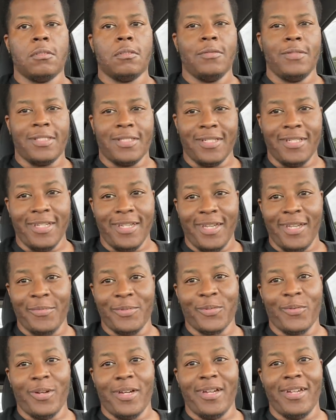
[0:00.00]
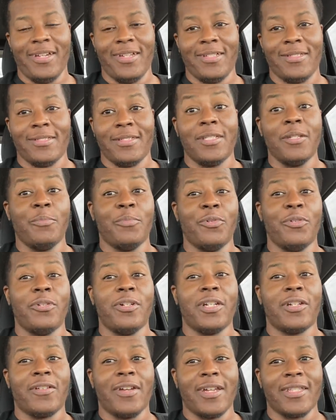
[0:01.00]
What's good, Am Squad? Your
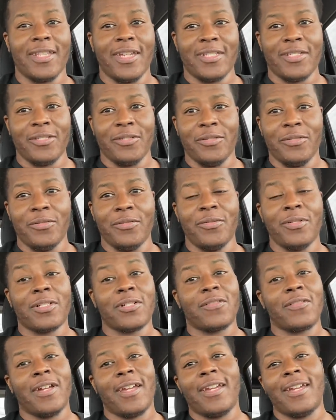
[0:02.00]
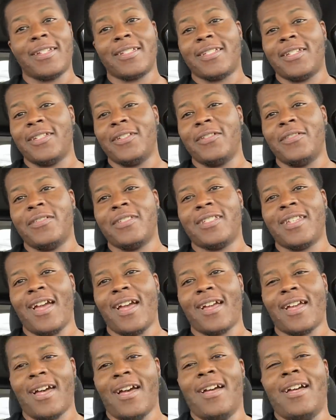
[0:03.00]
boy, Greg the Dude, Greg Deals
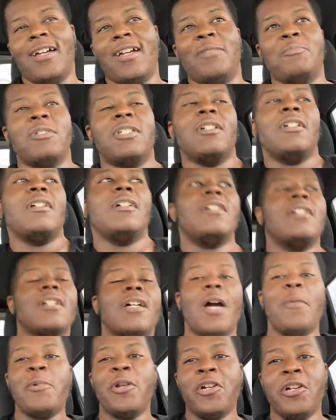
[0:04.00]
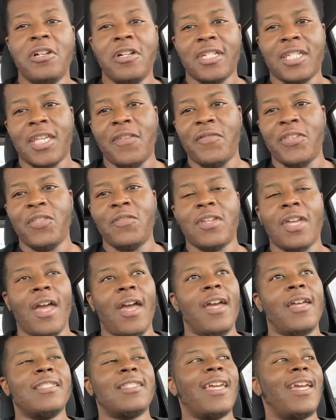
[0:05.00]
dot com. Coming on here giving you
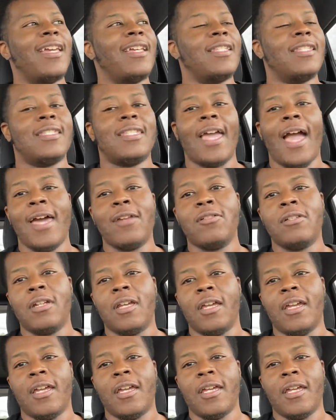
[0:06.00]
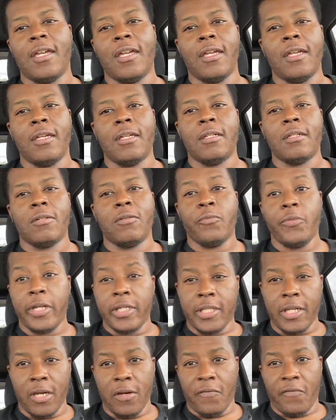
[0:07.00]
guys a Saturday
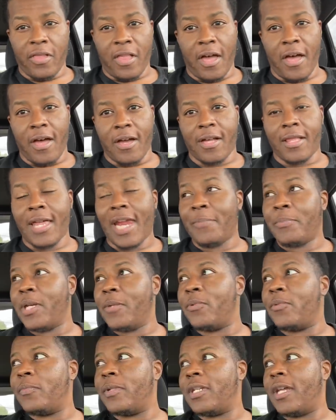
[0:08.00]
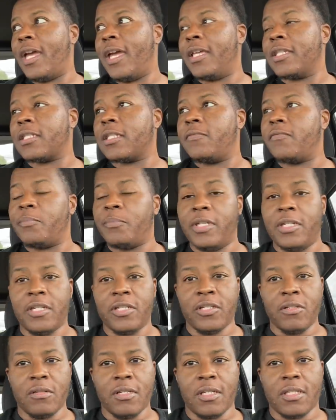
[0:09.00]
retail vlog. A lot of people have been asking me to
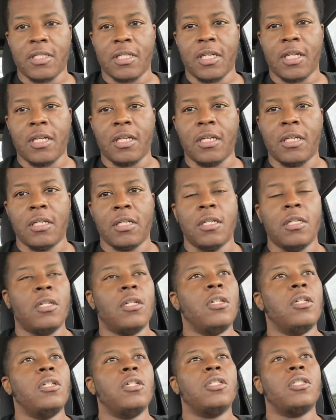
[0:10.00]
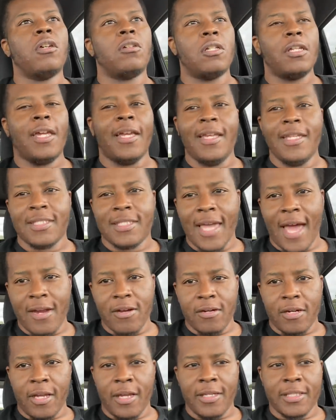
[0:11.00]
do this again. So today is
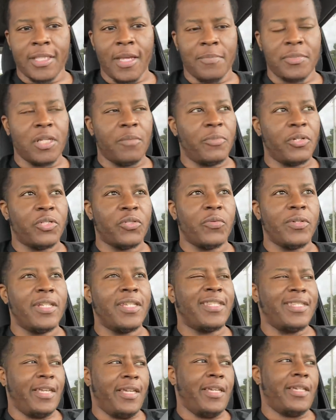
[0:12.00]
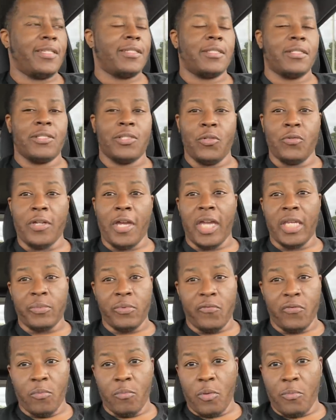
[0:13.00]
Saturday, September twenty-sixth, two days
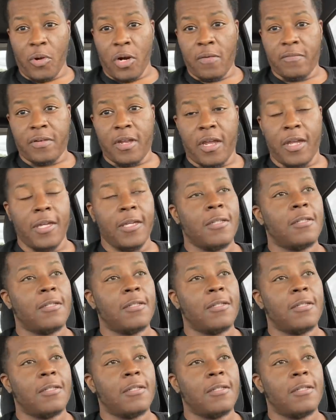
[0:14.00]
before my birthday.